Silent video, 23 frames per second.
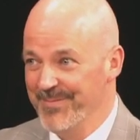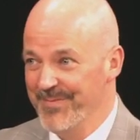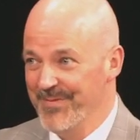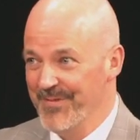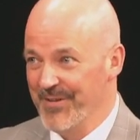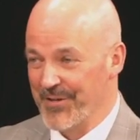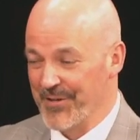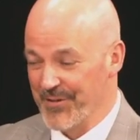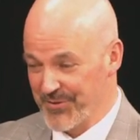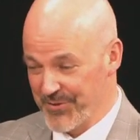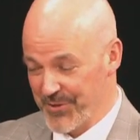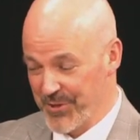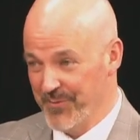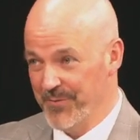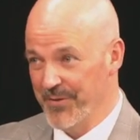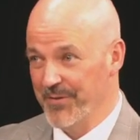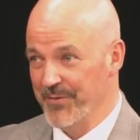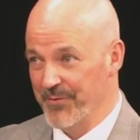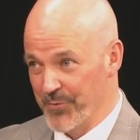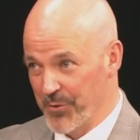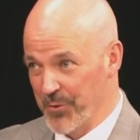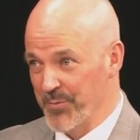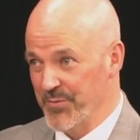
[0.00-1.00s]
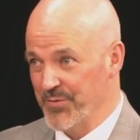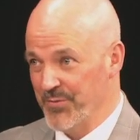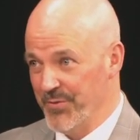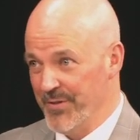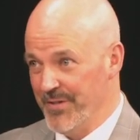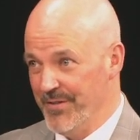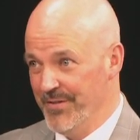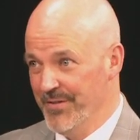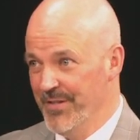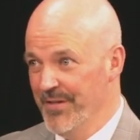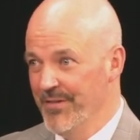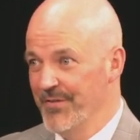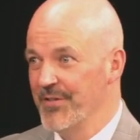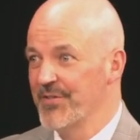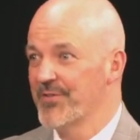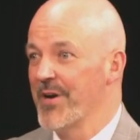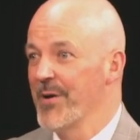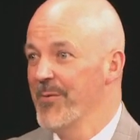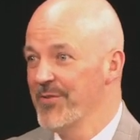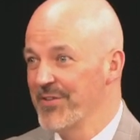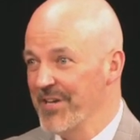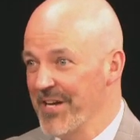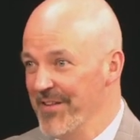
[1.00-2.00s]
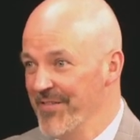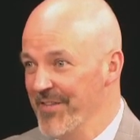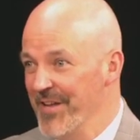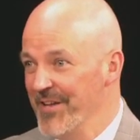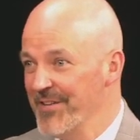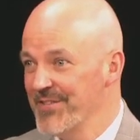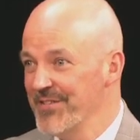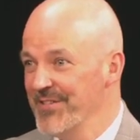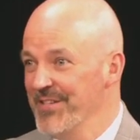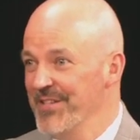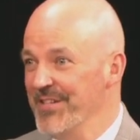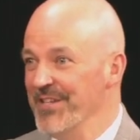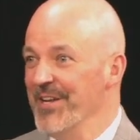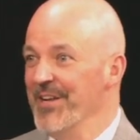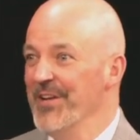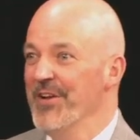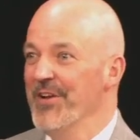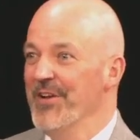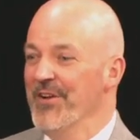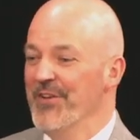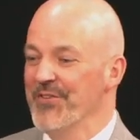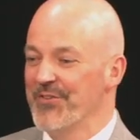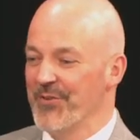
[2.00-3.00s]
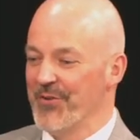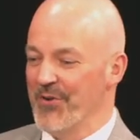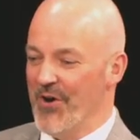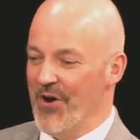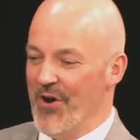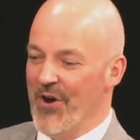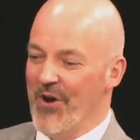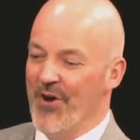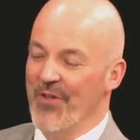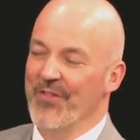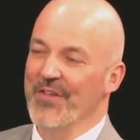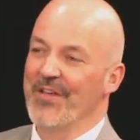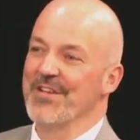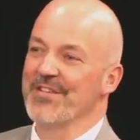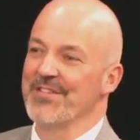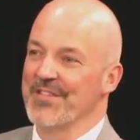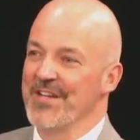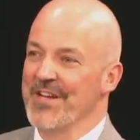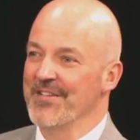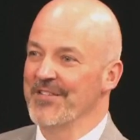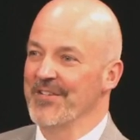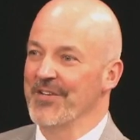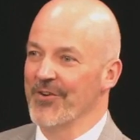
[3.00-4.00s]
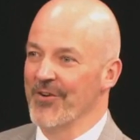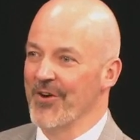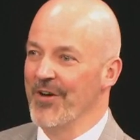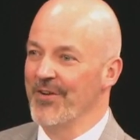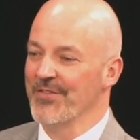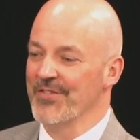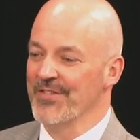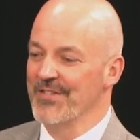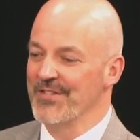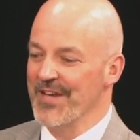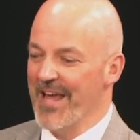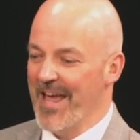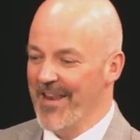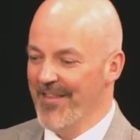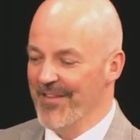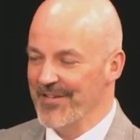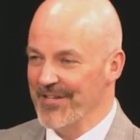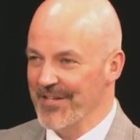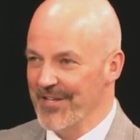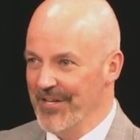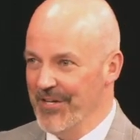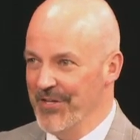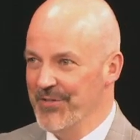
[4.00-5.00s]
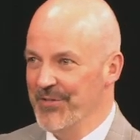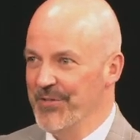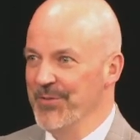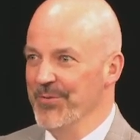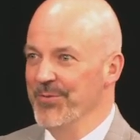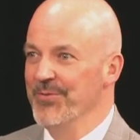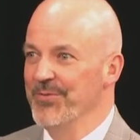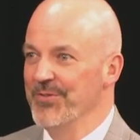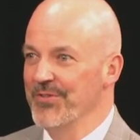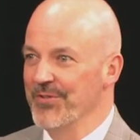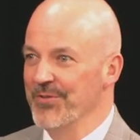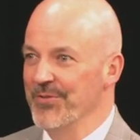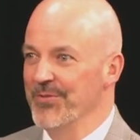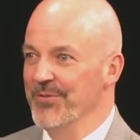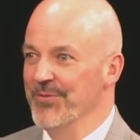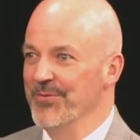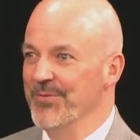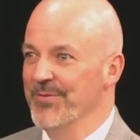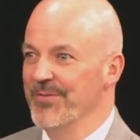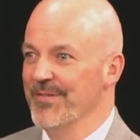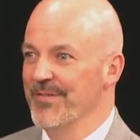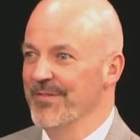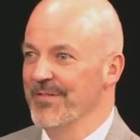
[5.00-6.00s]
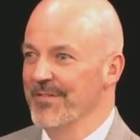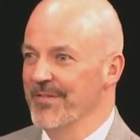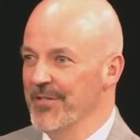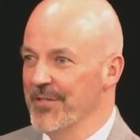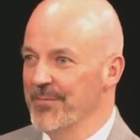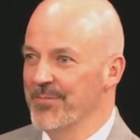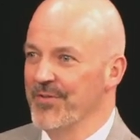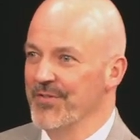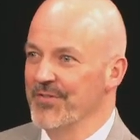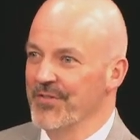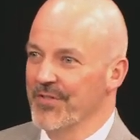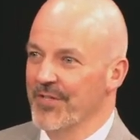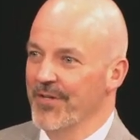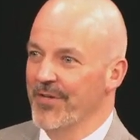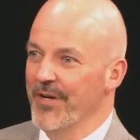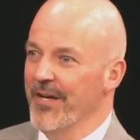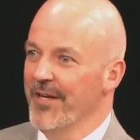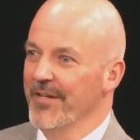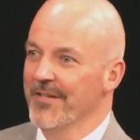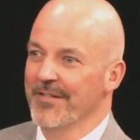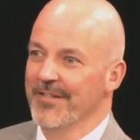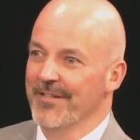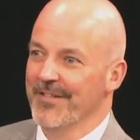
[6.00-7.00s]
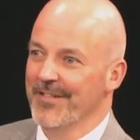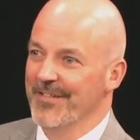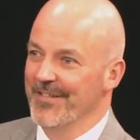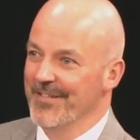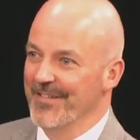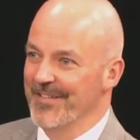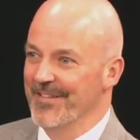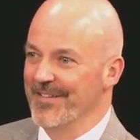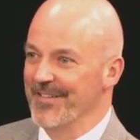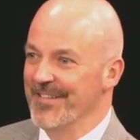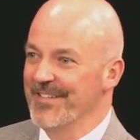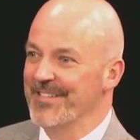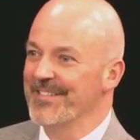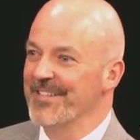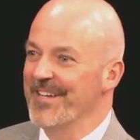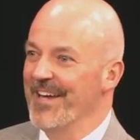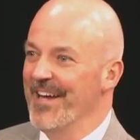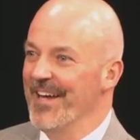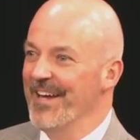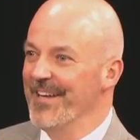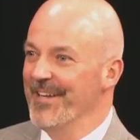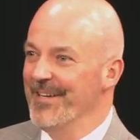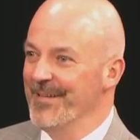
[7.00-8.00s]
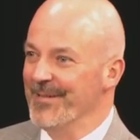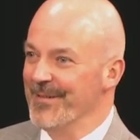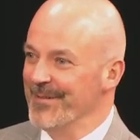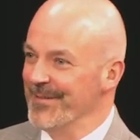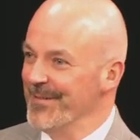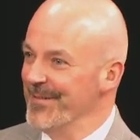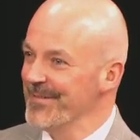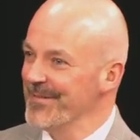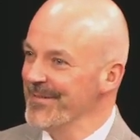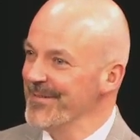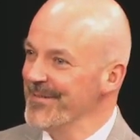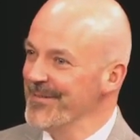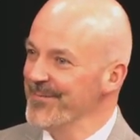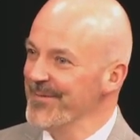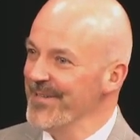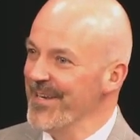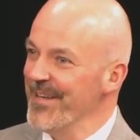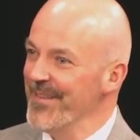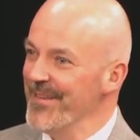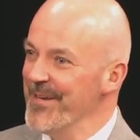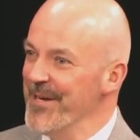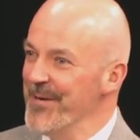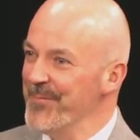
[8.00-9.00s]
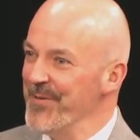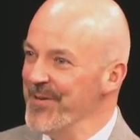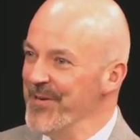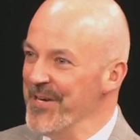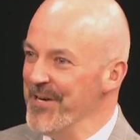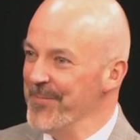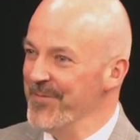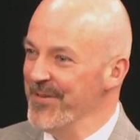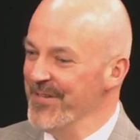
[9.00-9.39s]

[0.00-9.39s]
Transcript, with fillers: The conservative groups will mm-hmm. to try and retain that seat. So all these things that you're also just hand this issue to liberals to go, hey, this guy, you know, he's a little bit on the up and up.